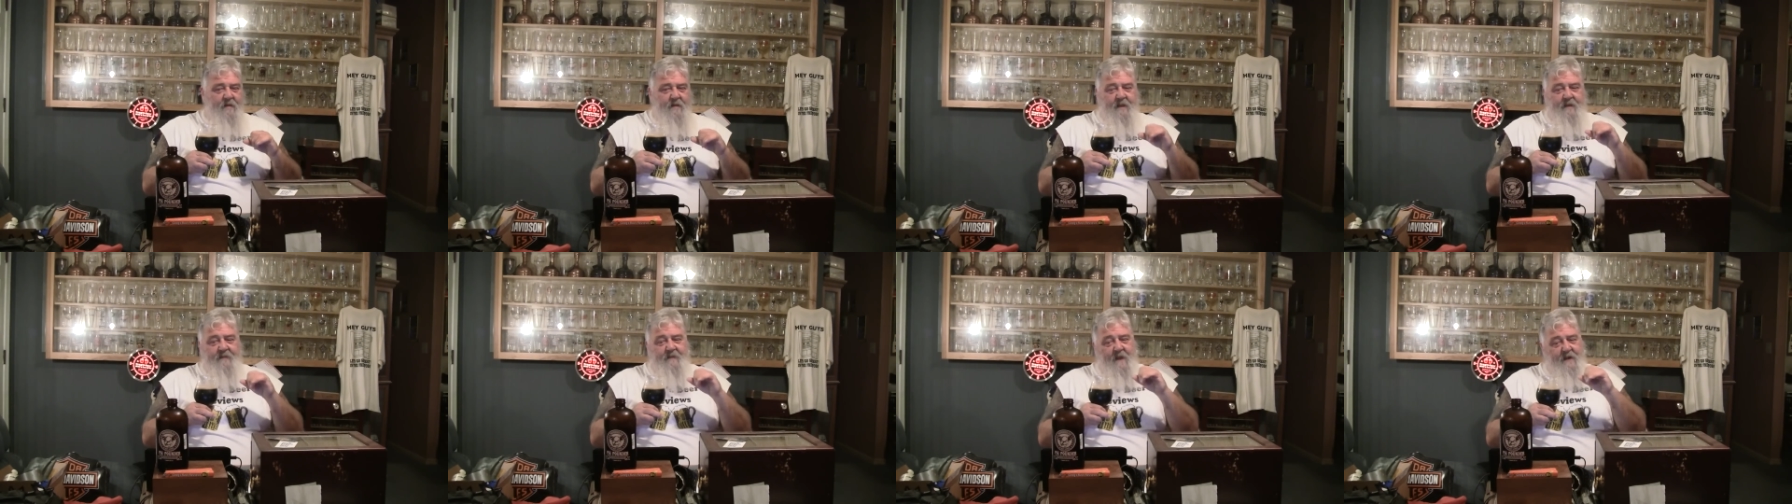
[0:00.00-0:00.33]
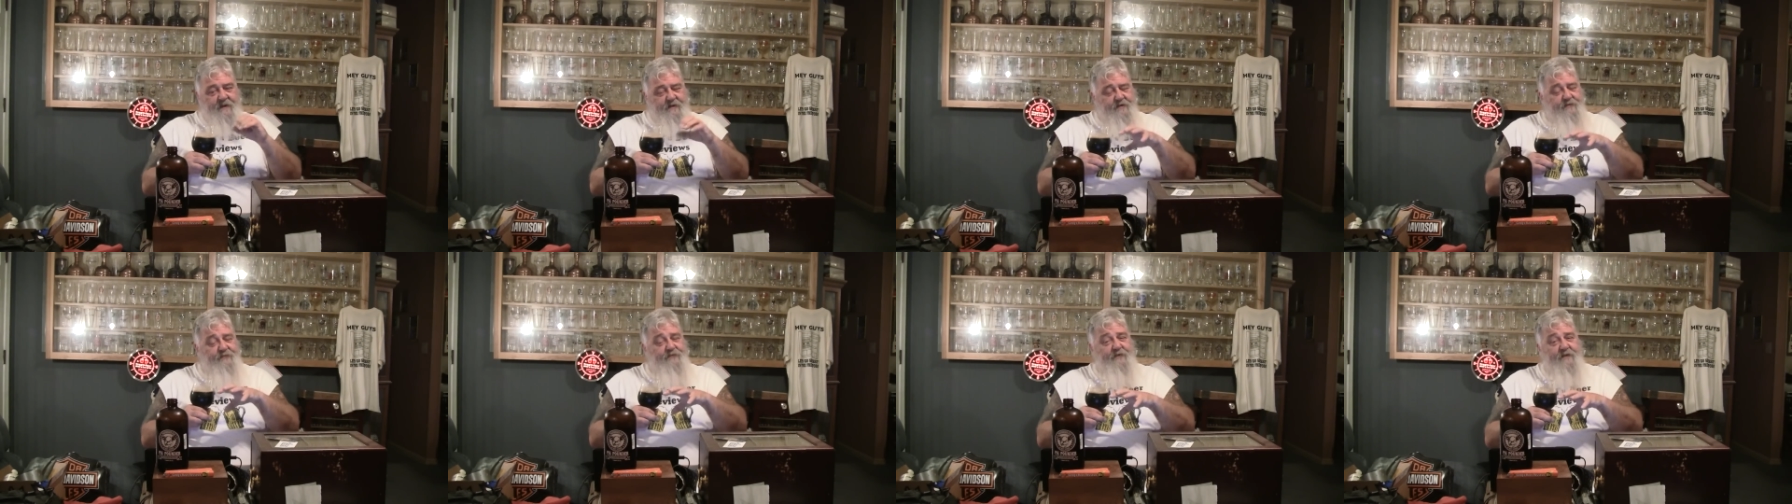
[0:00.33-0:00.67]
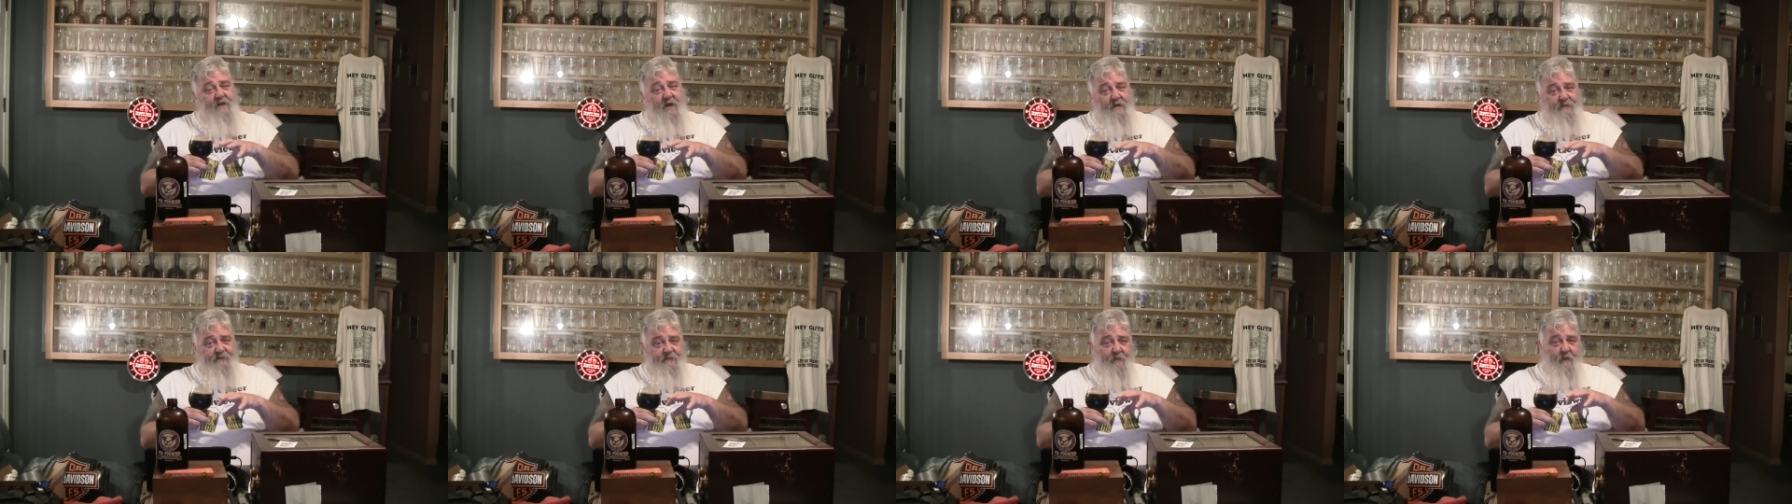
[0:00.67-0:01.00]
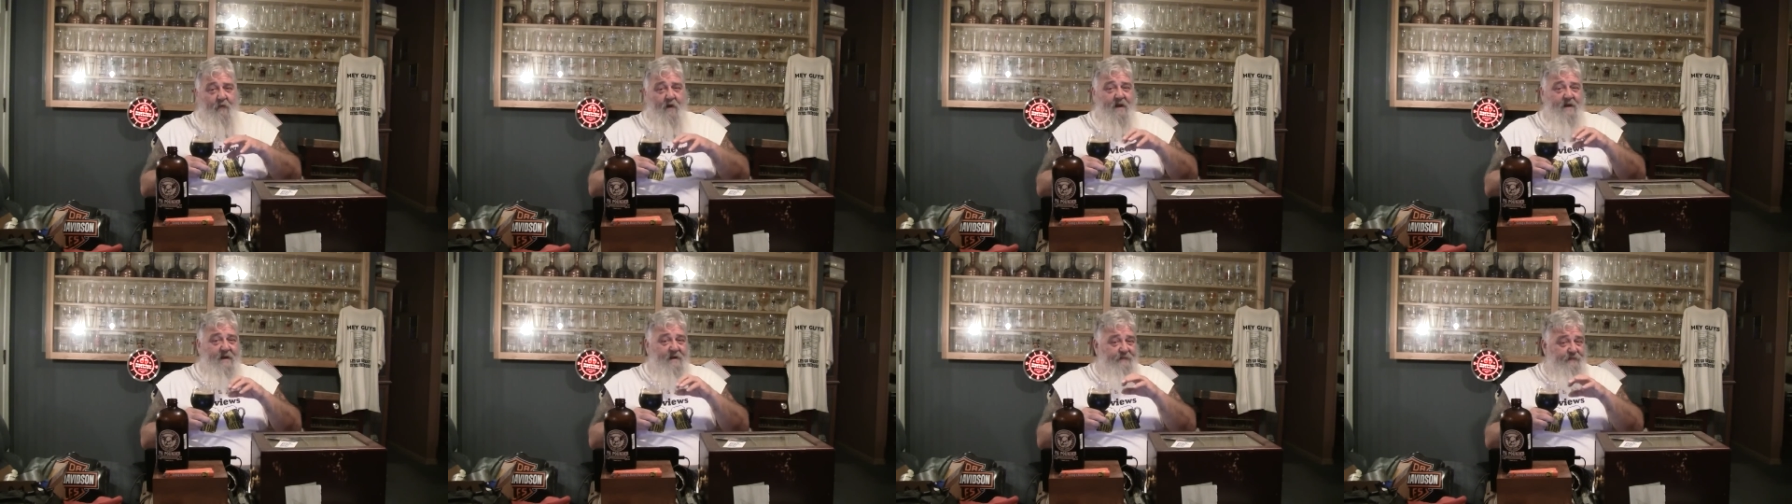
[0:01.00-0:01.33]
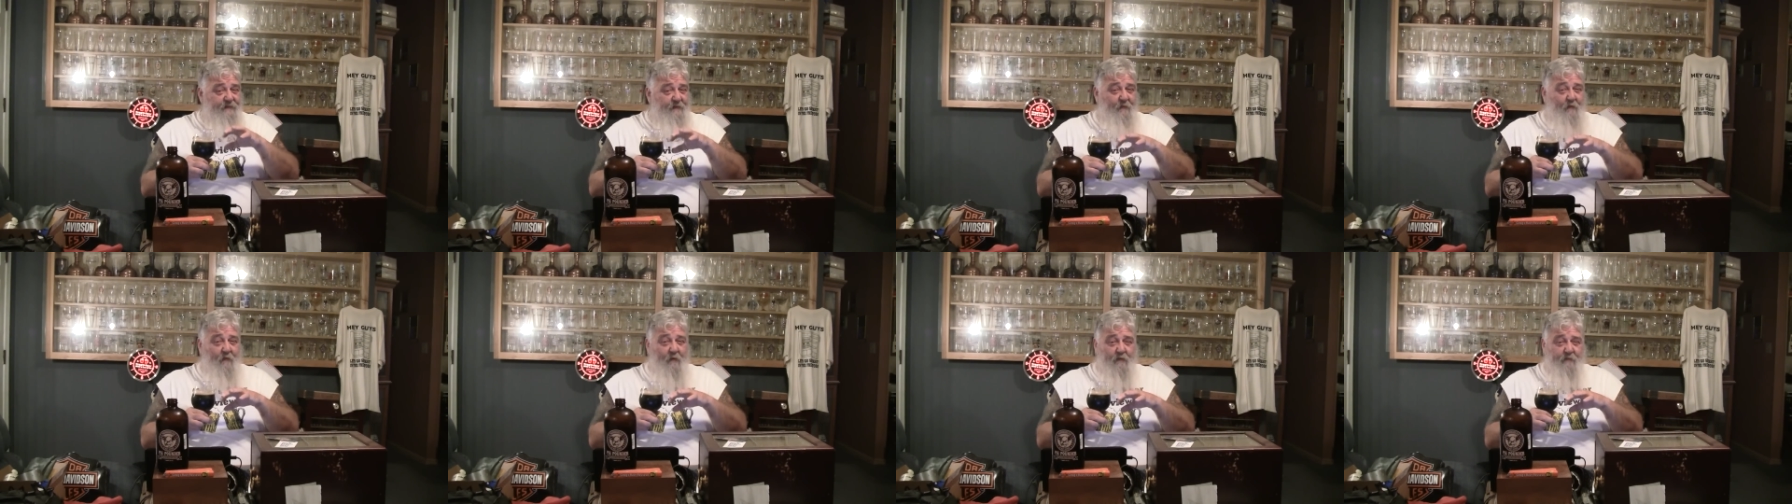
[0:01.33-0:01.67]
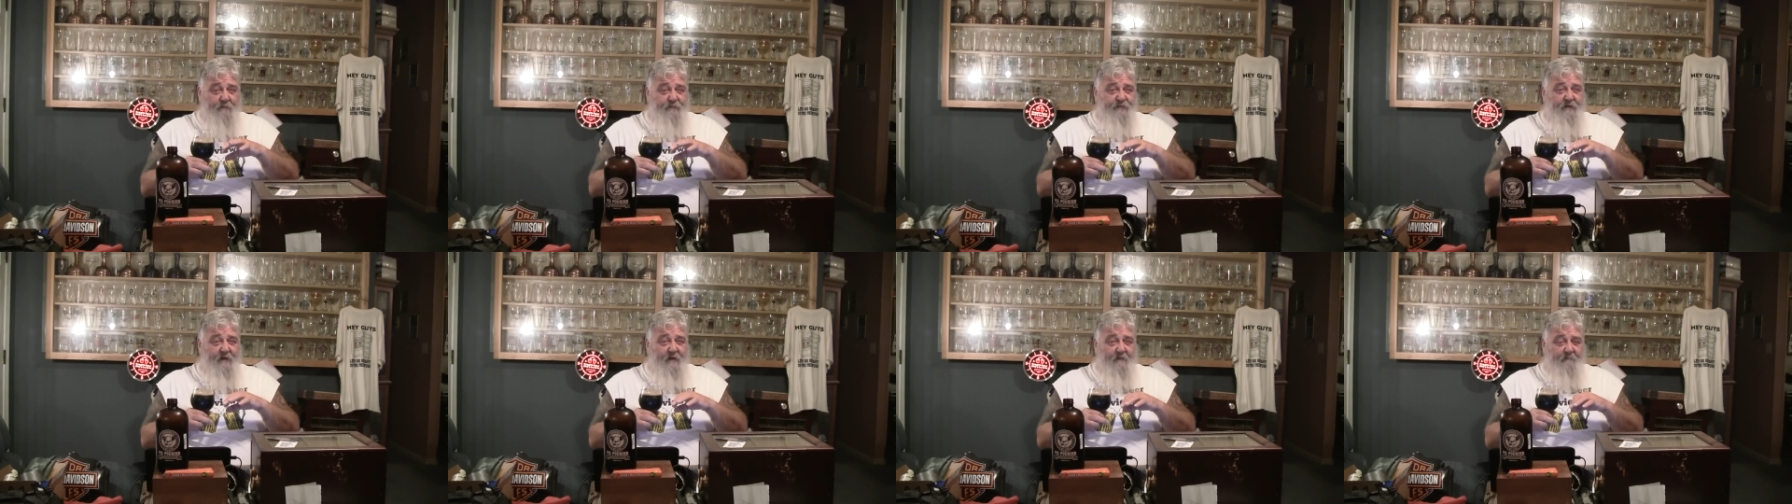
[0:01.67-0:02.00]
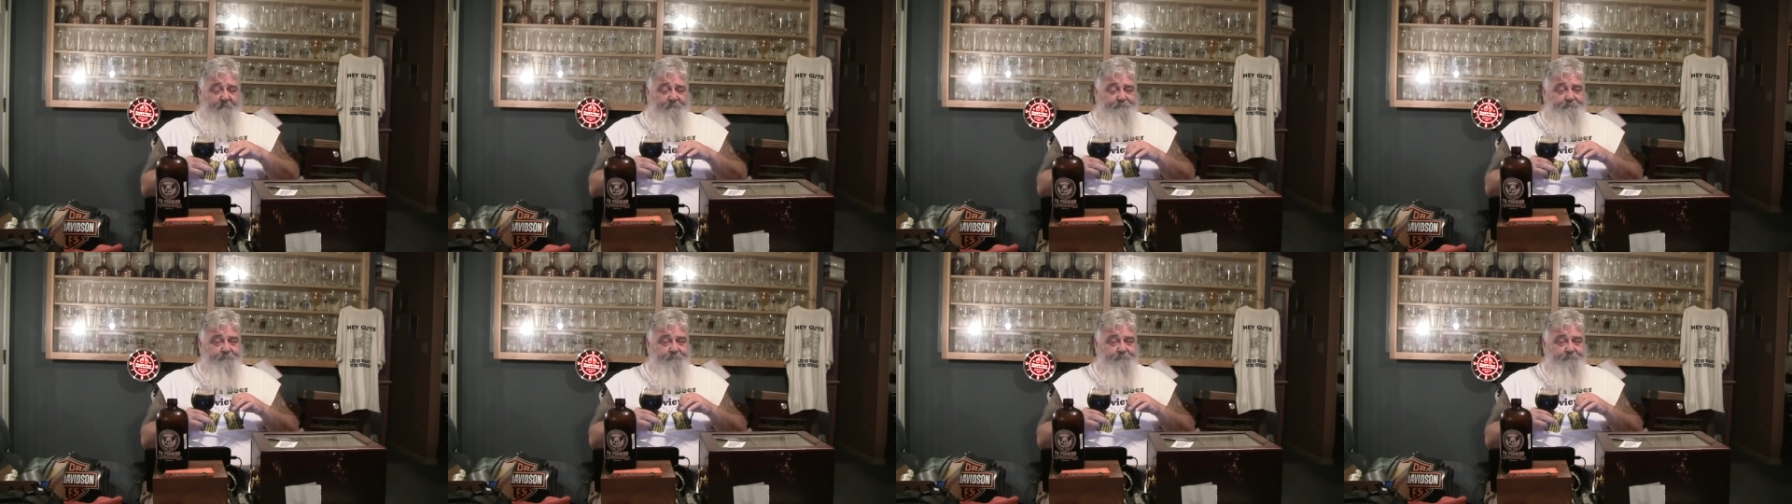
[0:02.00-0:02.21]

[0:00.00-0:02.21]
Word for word: And that usually goes away as it warms up.